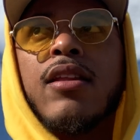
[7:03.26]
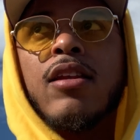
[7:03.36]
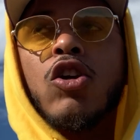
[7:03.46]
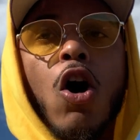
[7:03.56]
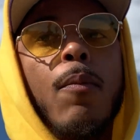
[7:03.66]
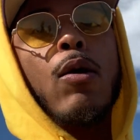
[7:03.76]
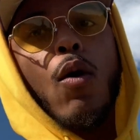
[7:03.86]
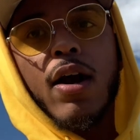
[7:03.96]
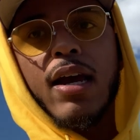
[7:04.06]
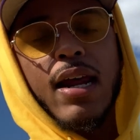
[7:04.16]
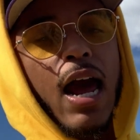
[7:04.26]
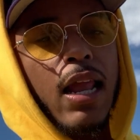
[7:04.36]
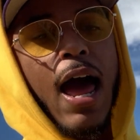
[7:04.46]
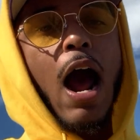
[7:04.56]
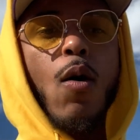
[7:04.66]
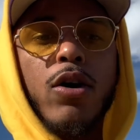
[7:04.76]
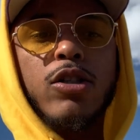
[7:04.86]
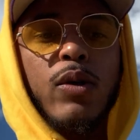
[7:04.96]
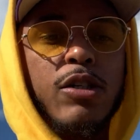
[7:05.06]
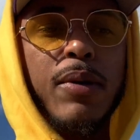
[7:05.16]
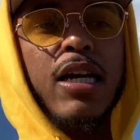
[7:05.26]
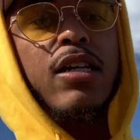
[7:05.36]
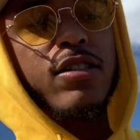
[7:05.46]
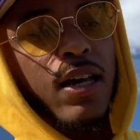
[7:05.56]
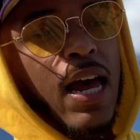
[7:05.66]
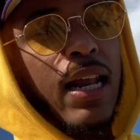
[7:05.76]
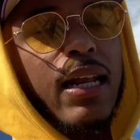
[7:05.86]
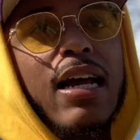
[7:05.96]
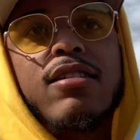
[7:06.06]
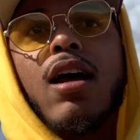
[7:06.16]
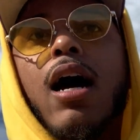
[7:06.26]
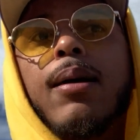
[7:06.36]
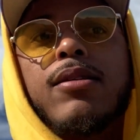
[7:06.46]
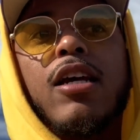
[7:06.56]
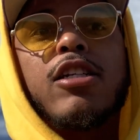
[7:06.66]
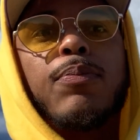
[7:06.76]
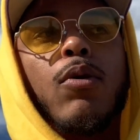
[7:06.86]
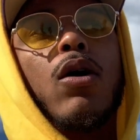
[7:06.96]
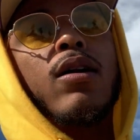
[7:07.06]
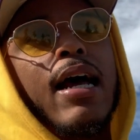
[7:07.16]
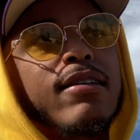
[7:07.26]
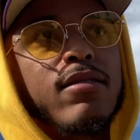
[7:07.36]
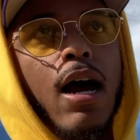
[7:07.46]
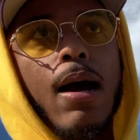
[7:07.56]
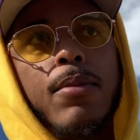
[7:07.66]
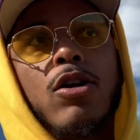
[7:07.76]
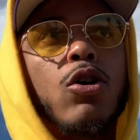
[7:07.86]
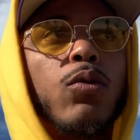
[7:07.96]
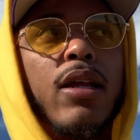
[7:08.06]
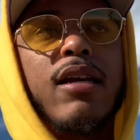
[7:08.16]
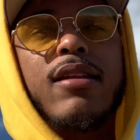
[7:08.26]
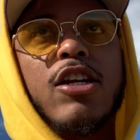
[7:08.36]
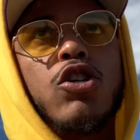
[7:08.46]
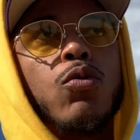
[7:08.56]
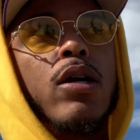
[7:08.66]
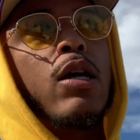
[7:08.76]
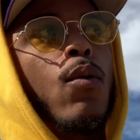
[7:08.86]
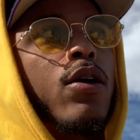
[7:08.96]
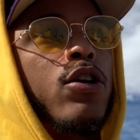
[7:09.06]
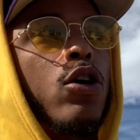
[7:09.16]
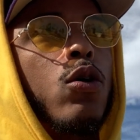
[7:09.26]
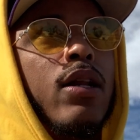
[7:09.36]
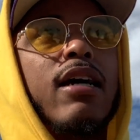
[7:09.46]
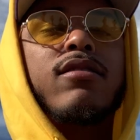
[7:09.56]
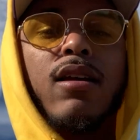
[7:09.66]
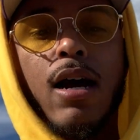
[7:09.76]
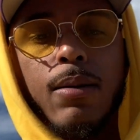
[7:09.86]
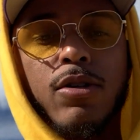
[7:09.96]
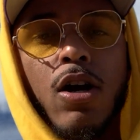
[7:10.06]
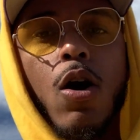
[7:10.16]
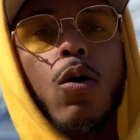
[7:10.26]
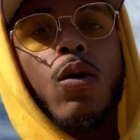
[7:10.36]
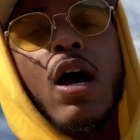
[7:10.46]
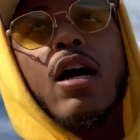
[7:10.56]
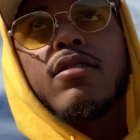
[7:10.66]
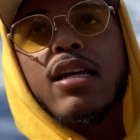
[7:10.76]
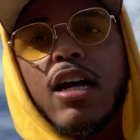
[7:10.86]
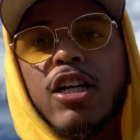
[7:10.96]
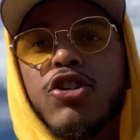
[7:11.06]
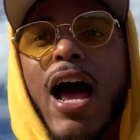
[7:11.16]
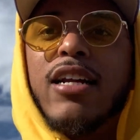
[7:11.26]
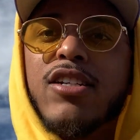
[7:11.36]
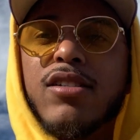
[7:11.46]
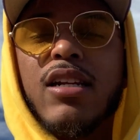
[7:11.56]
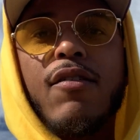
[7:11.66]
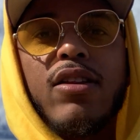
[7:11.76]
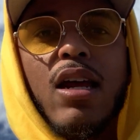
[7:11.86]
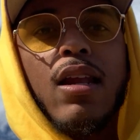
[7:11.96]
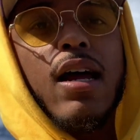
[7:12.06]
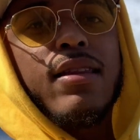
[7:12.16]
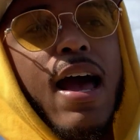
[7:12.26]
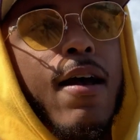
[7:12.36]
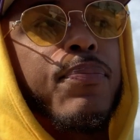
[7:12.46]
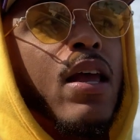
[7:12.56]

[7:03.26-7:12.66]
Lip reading: you're gonna be working hella hours, which means less time to explore, less time to do things that you really want to do, less time to go see the attractions and everything like that.